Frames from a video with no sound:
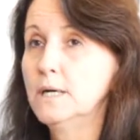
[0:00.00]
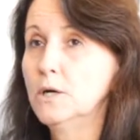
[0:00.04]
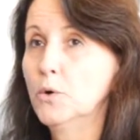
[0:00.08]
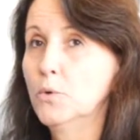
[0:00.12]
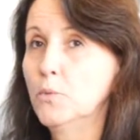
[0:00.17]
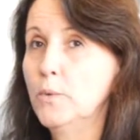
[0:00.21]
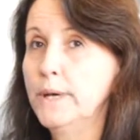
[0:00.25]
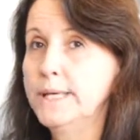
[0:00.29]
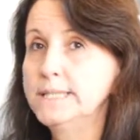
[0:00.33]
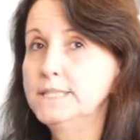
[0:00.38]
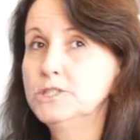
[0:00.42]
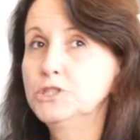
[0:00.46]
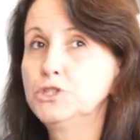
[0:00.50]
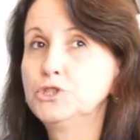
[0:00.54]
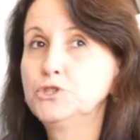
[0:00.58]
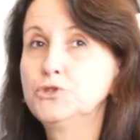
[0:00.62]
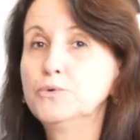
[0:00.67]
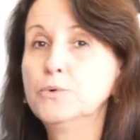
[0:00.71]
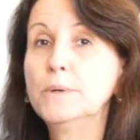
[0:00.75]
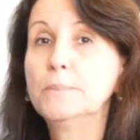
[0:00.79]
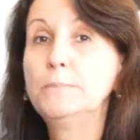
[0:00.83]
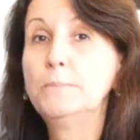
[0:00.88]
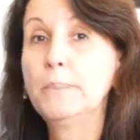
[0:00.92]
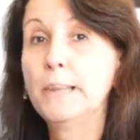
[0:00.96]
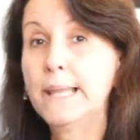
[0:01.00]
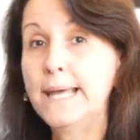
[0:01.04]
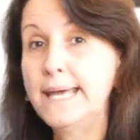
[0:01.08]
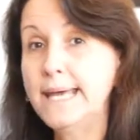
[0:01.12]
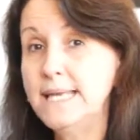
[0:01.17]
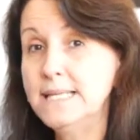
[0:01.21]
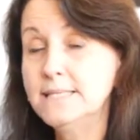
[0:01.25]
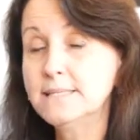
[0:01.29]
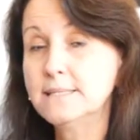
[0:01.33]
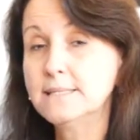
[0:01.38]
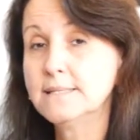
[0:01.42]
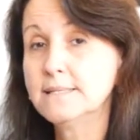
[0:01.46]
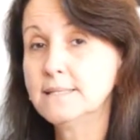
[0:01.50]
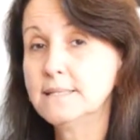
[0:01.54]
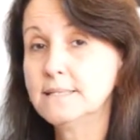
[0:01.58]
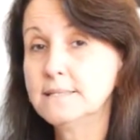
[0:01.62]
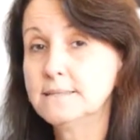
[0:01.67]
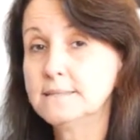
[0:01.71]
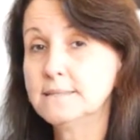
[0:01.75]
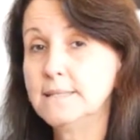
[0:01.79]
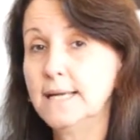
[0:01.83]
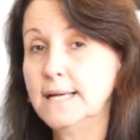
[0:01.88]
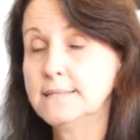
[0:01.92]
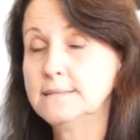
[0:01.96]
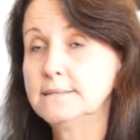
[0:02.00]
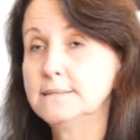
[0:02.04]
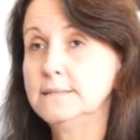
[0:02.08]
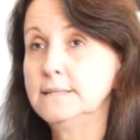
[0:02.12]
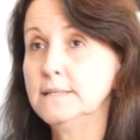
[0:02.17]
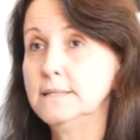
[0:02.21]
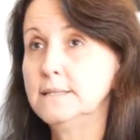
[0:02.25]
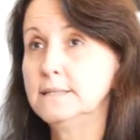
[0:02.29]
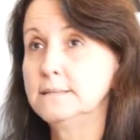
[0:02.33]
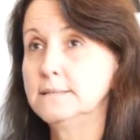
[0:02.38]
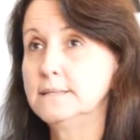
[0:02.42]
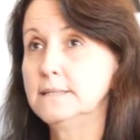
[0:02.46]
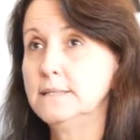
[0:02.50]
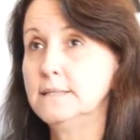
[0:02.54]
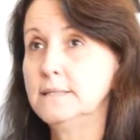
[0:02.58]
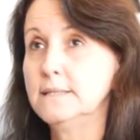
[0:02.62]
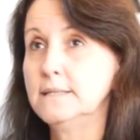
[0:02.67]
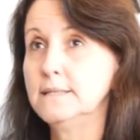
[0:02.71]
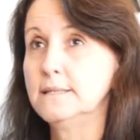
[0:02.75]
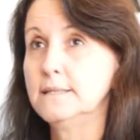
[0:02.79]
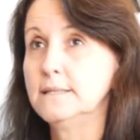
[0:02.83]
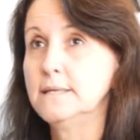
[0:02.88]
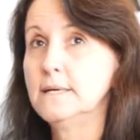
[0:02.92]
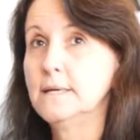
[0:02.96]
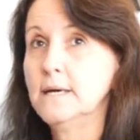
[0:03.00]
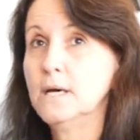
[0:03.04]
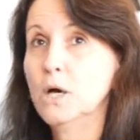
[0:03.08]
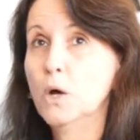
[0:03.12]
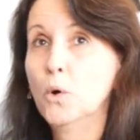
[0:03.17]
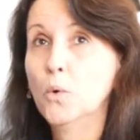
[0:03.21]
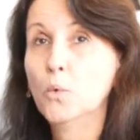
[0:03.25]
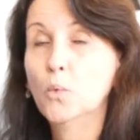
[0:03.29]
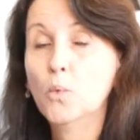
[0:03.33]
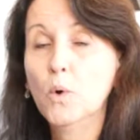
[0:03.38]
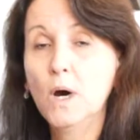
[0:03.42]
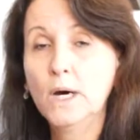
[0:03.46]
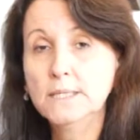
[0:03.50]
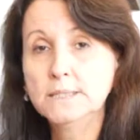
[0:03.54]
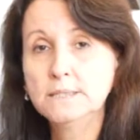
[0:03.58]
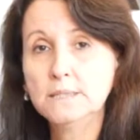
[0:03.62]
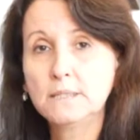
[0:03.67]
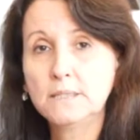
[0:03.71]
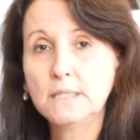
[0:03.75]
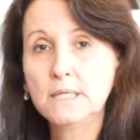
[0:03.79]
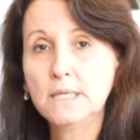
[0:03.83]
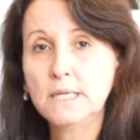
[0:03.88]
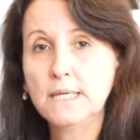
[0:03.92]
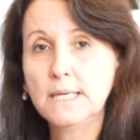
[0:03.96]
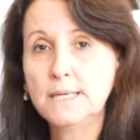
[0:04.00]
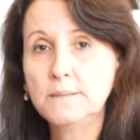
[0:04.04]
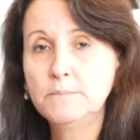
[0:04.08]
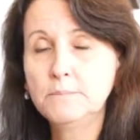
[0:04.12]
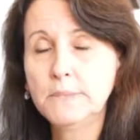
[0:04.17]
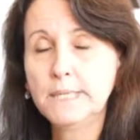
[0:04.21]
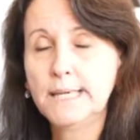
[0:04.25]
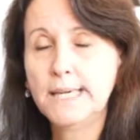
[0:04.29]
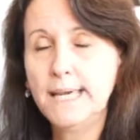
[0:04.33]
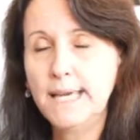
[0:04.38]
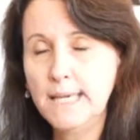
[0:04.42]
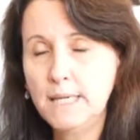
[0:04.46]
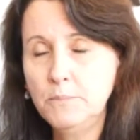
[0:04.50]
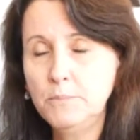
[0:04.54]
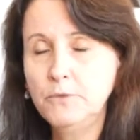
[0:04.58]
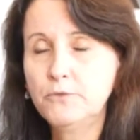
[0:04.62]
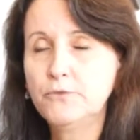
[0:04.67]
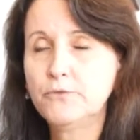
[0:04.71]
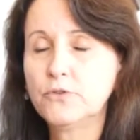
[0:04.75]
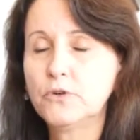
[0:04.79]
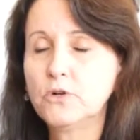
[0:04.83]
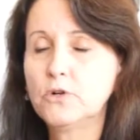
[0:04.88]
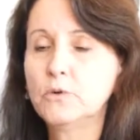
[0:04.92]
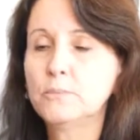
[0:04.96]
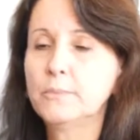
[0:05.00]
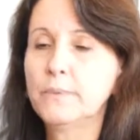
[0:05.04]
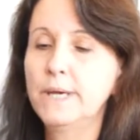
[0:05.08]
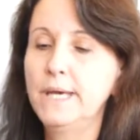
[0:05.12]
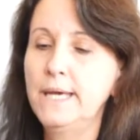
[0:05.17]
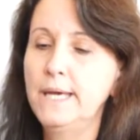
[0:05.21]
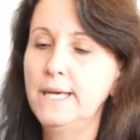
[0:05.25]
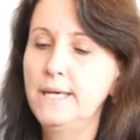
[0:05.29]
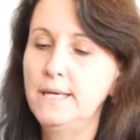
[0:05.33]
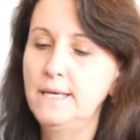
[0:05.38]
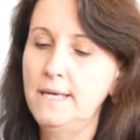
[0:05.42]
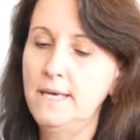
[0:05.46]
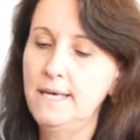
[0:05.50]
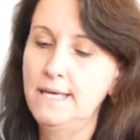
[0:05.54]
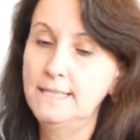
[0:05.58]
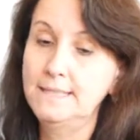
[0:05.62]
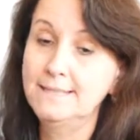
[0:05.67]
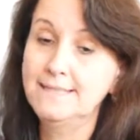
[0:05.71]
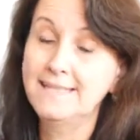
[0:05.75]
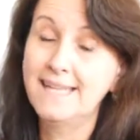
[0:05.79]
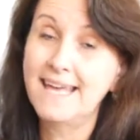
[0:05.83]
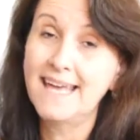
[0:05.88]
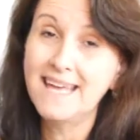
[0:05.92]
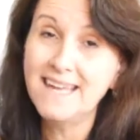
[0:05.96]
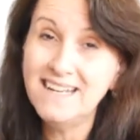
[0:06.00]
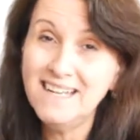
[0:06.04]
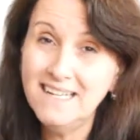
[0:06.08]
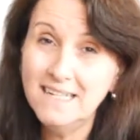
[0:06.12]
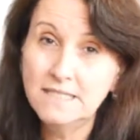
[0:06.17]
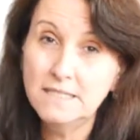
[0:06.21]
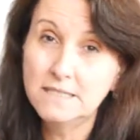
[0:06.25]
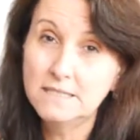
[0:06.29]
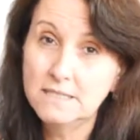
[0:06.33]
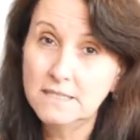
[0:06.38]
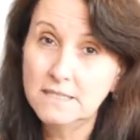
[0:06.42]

went to a place that the water came from a tank,